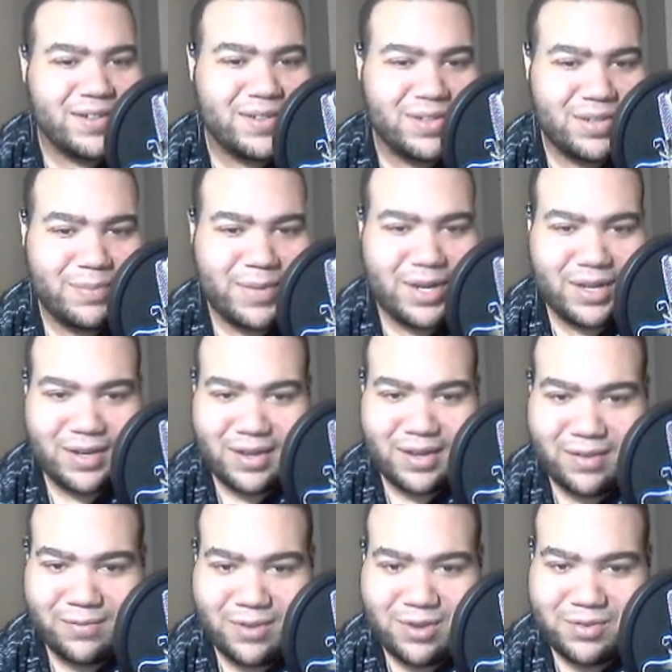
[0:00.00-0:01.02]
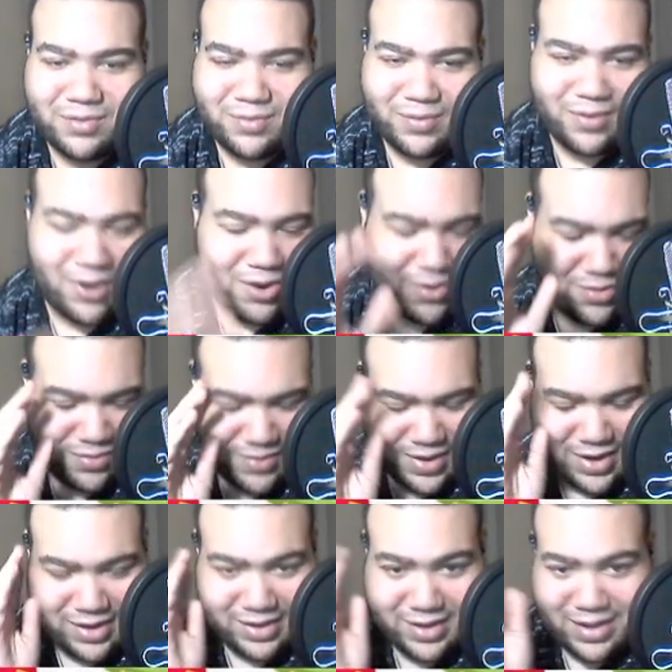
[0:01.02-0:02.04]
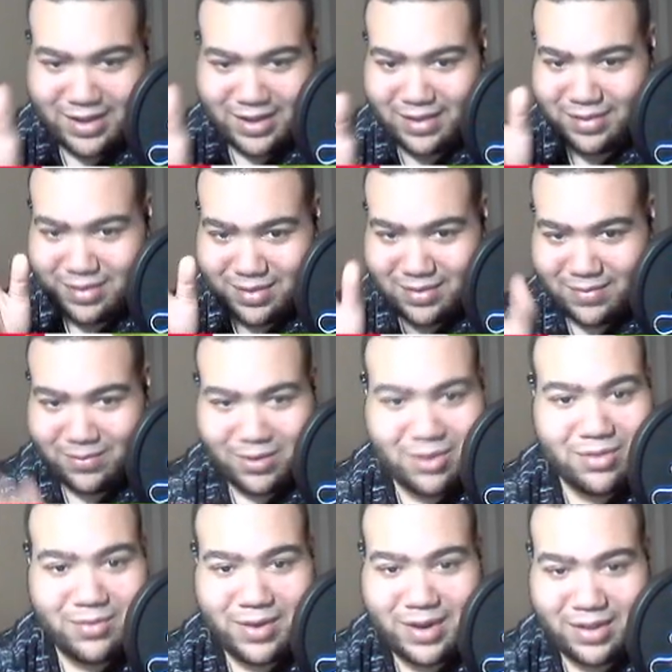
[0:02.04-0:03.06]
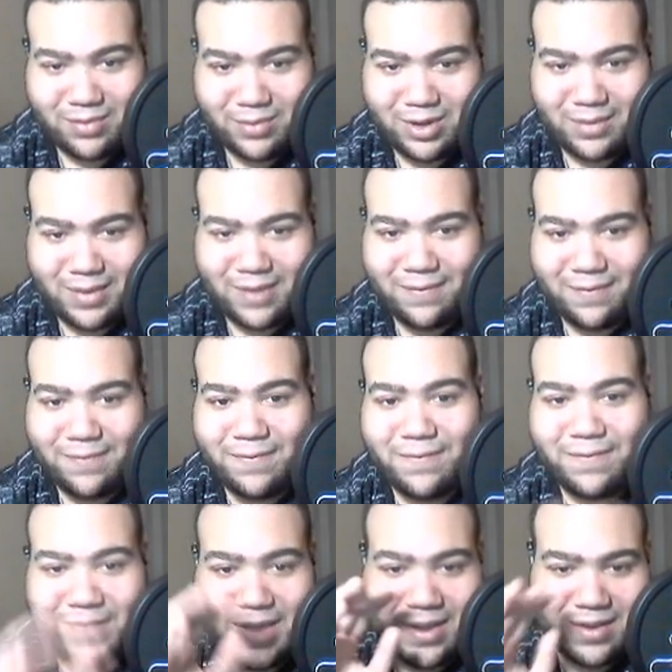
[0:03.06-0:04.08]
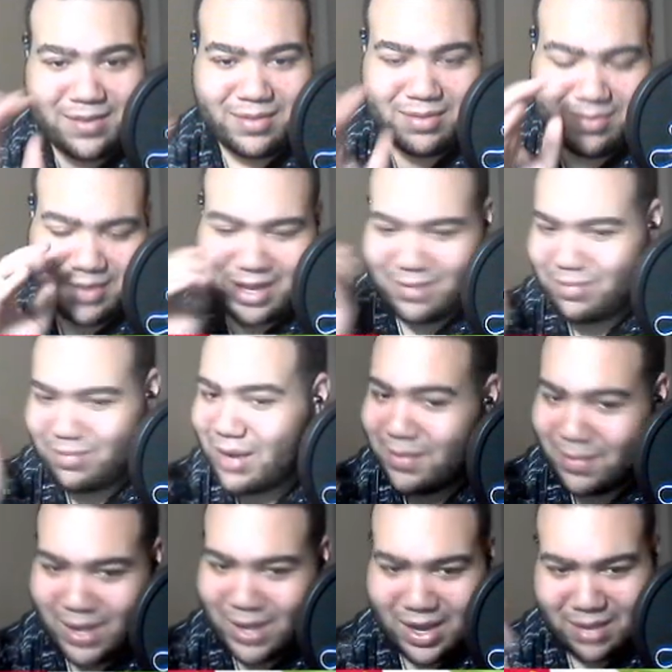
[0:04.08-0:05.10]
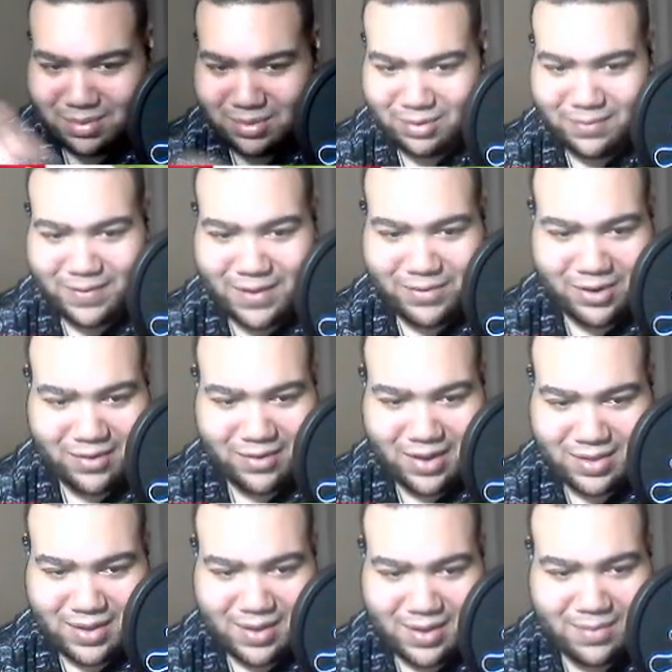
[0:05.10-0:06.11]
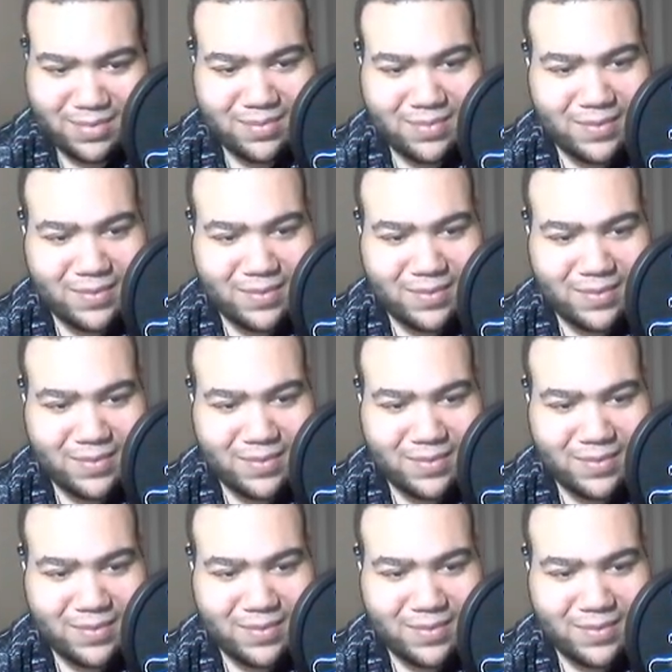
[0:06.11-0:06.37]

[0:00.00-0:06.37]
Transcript: Lumineon, Rose Roserade, yes. Roserade is one of my fate is like probably my absolute favorite grass type.